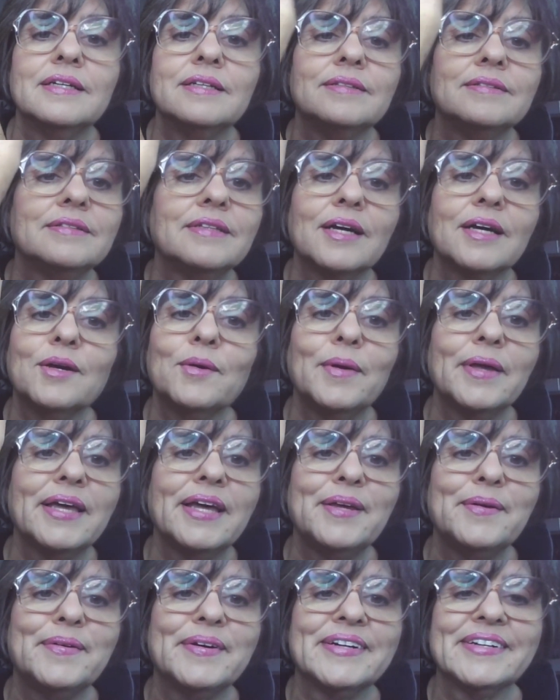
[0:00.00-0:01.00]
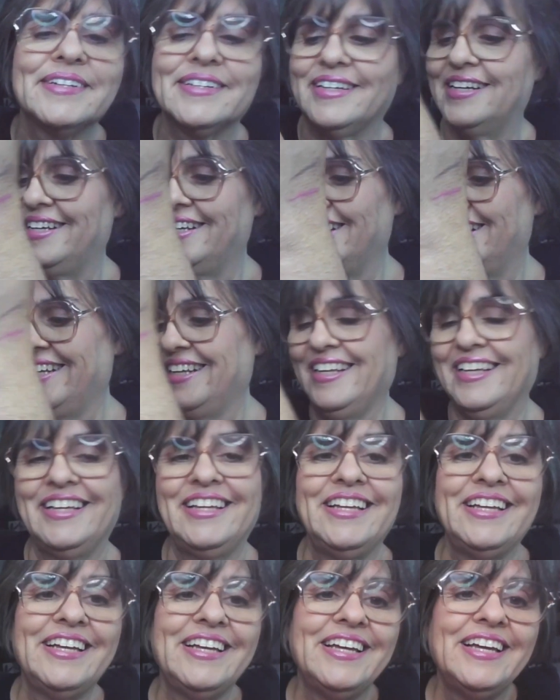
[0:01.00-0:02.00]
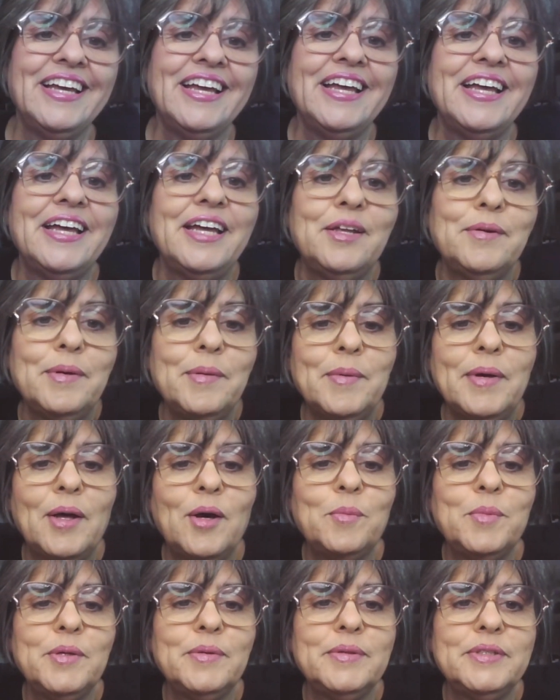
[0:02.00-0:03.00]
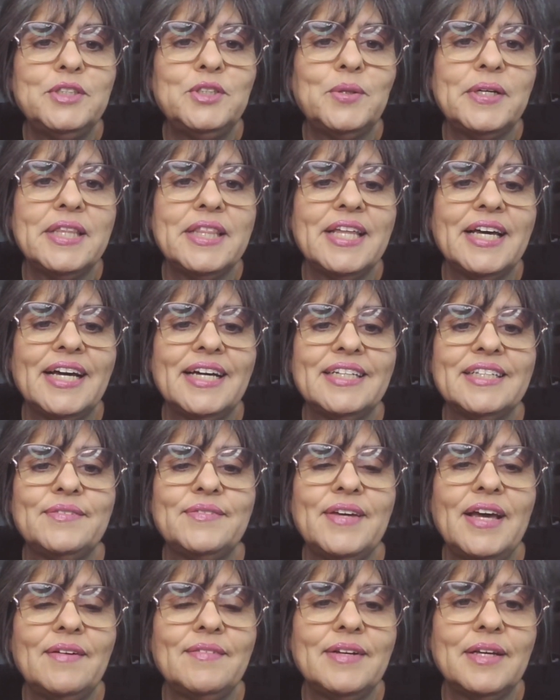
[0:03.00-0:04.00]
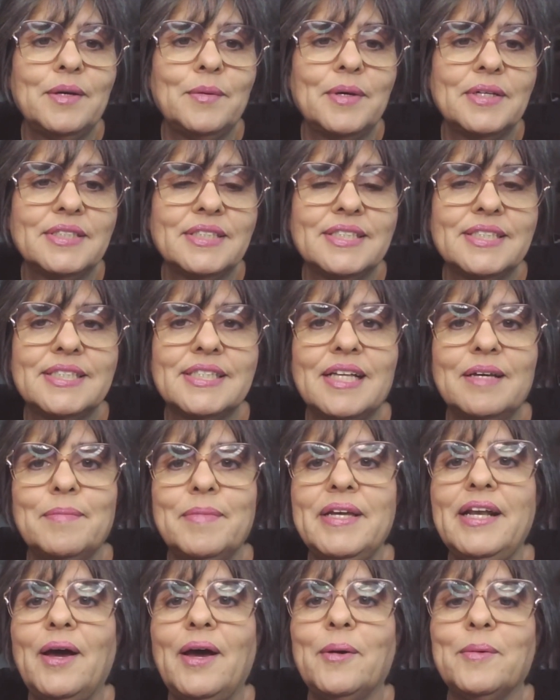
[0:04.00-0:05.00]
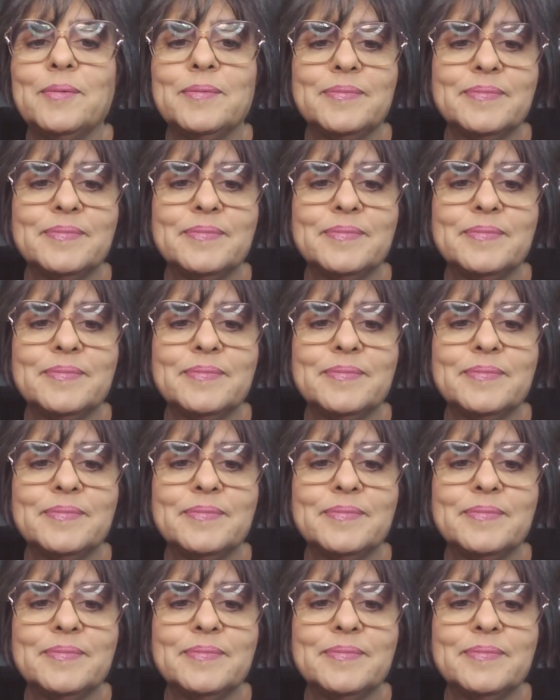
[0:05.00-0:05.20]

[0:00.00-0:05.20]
Not going anywhere. Anyway, well, I hope you enjoyed that. If you have any questions, let me know.